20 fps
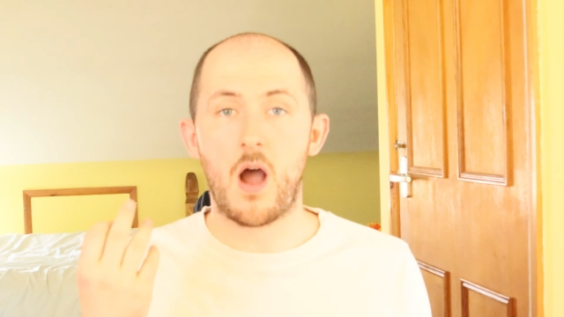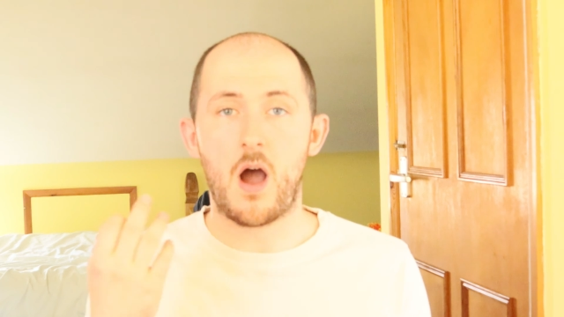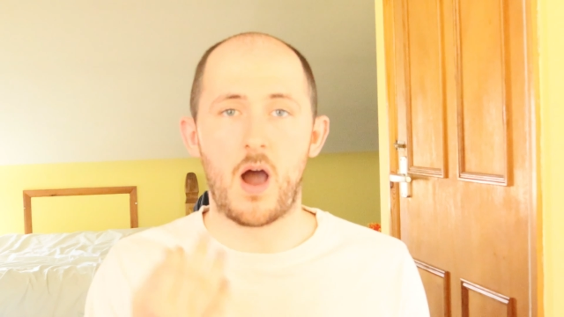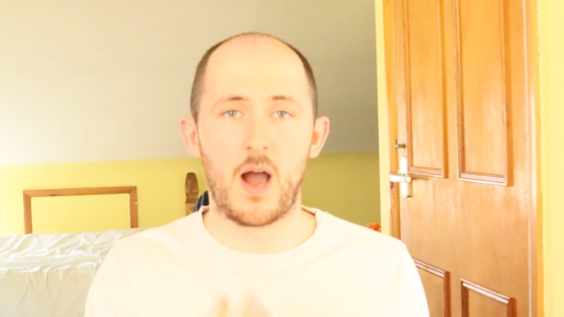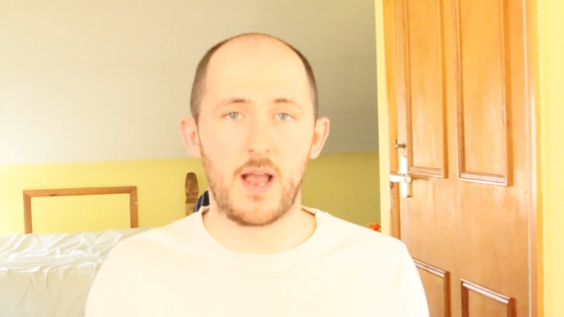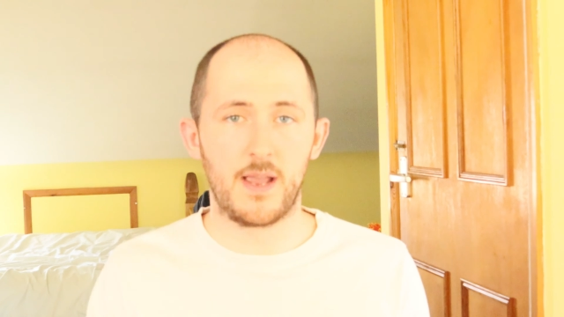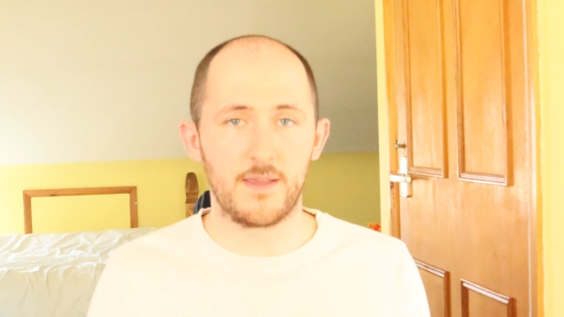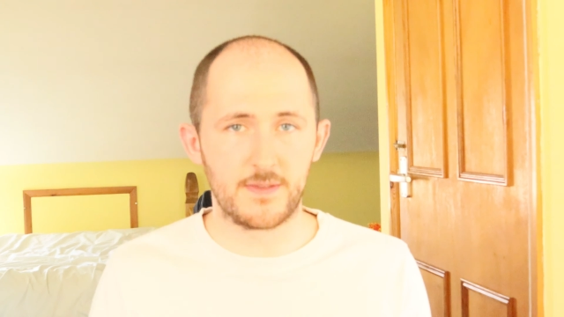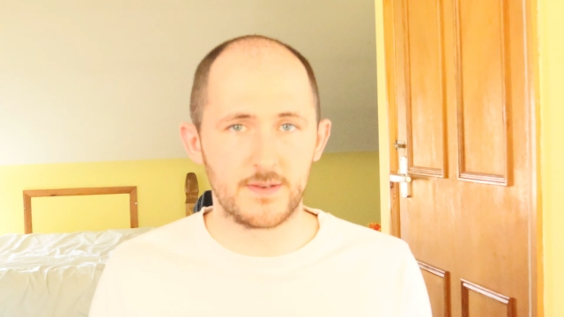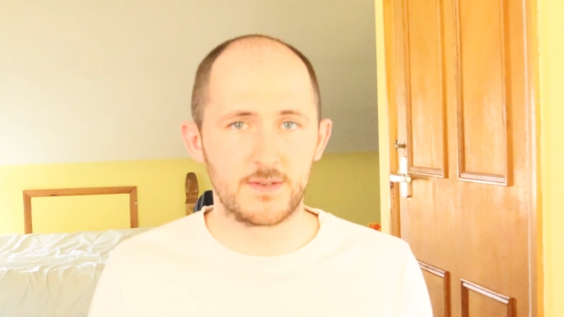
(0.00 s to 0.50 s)

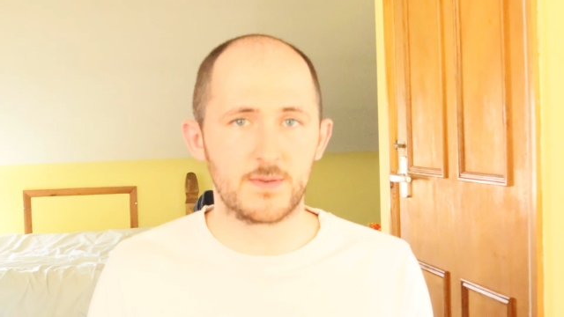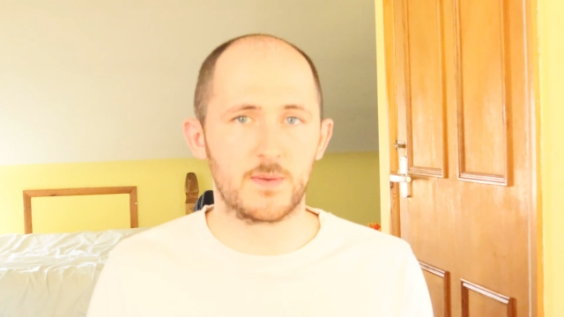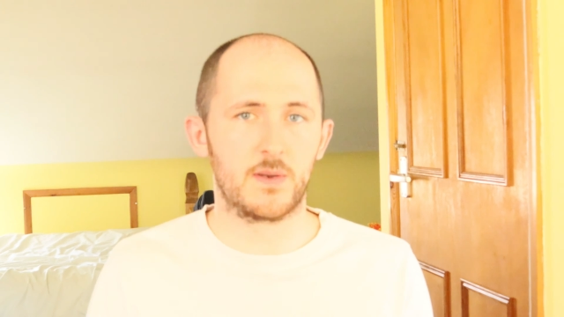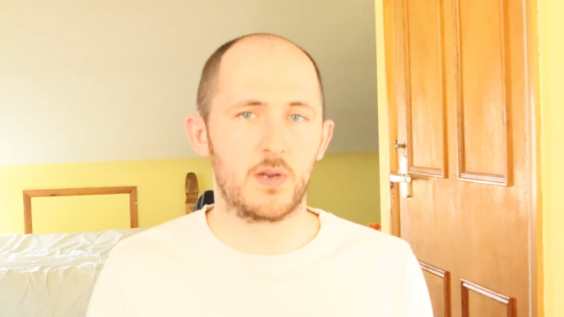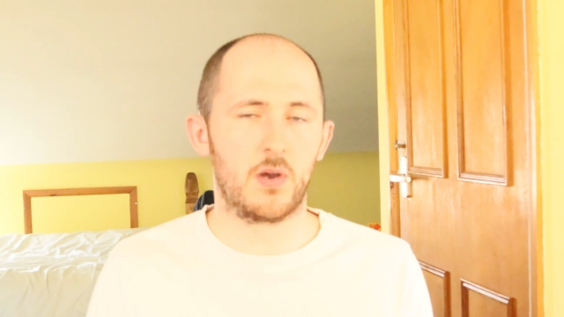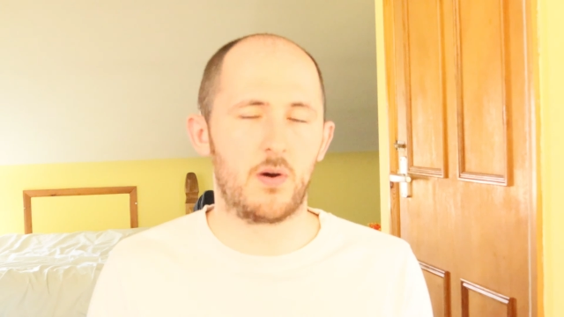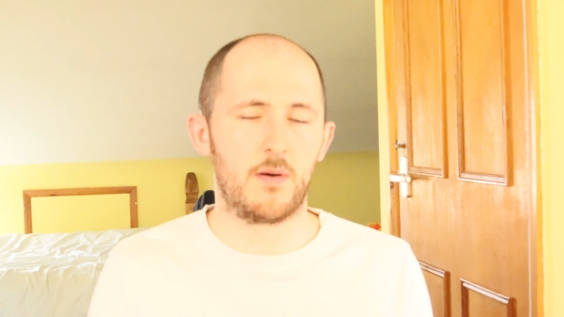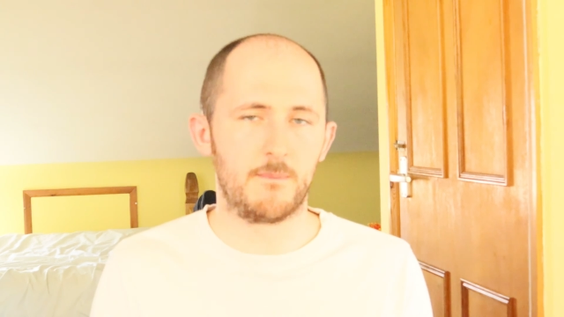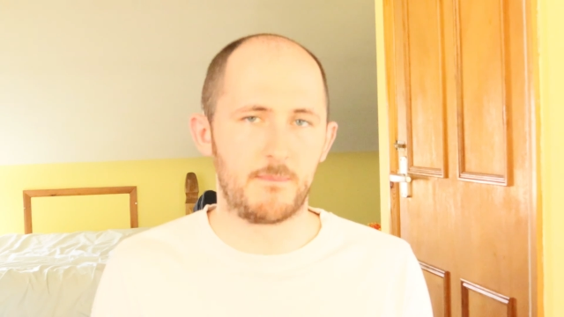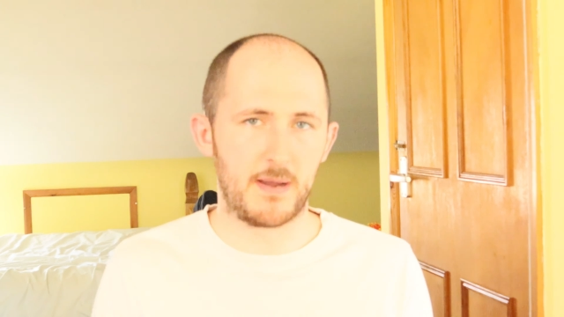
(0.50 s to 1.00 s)
either doing
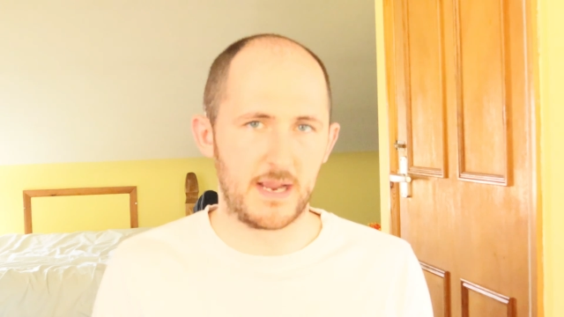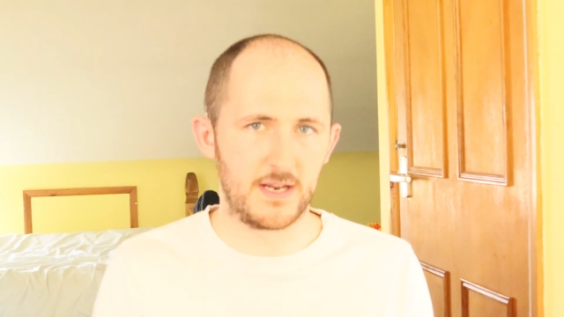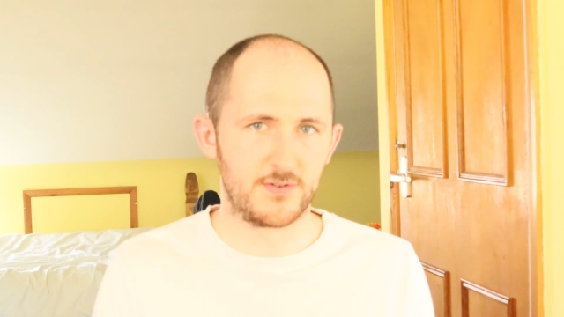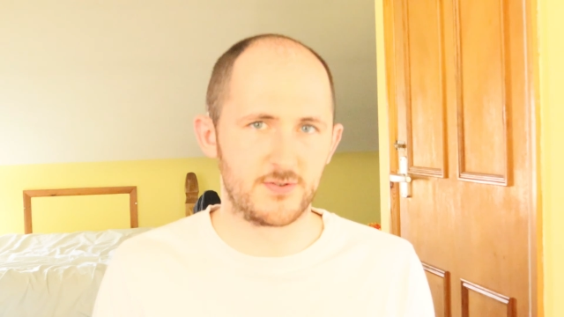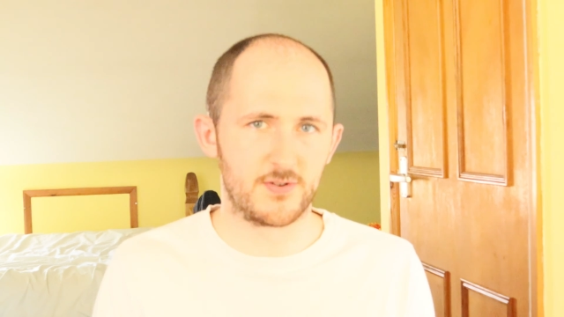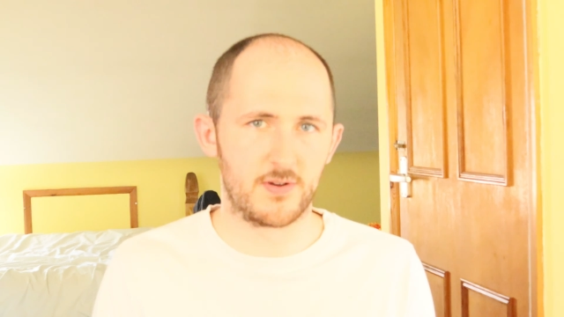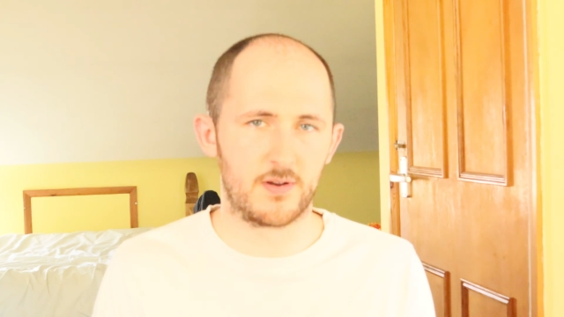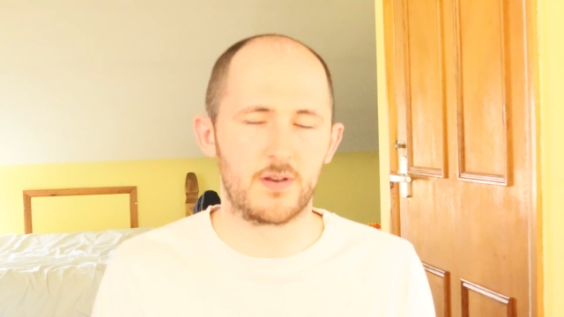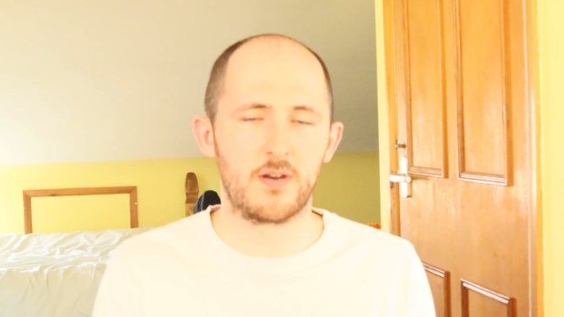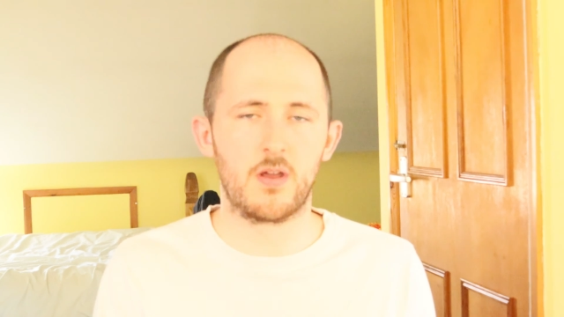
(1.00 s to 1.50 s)
it on
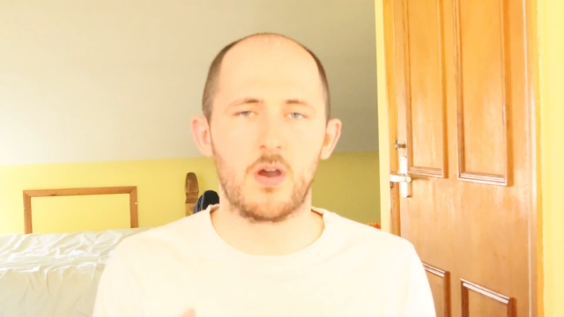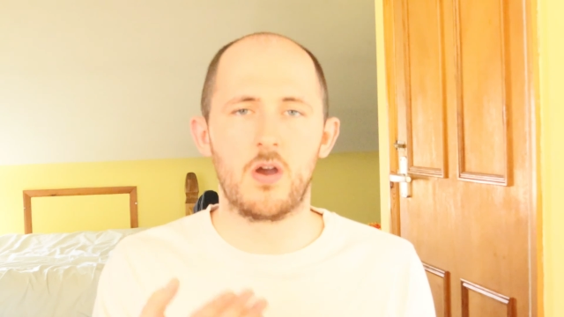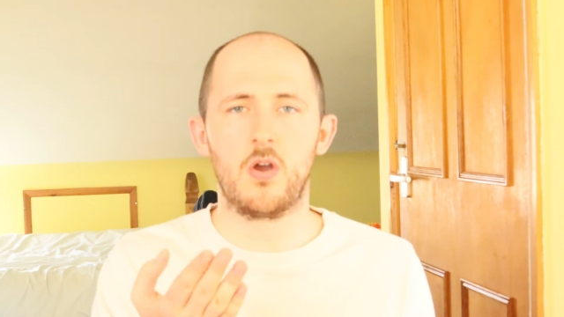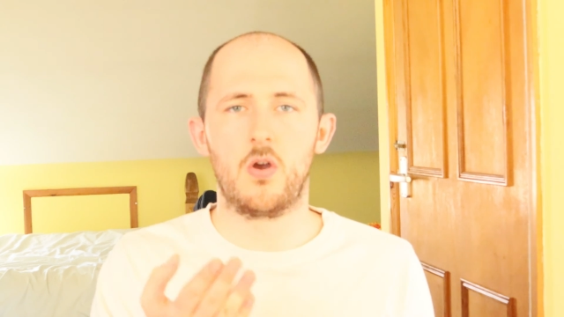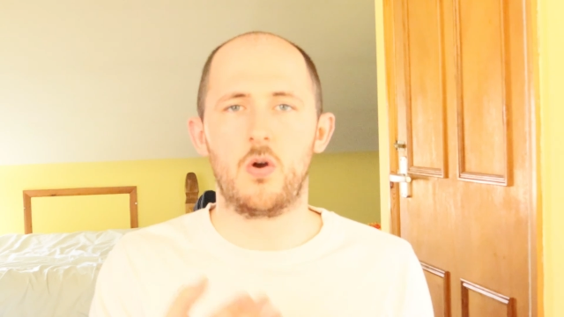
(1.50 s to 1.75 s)
Patreon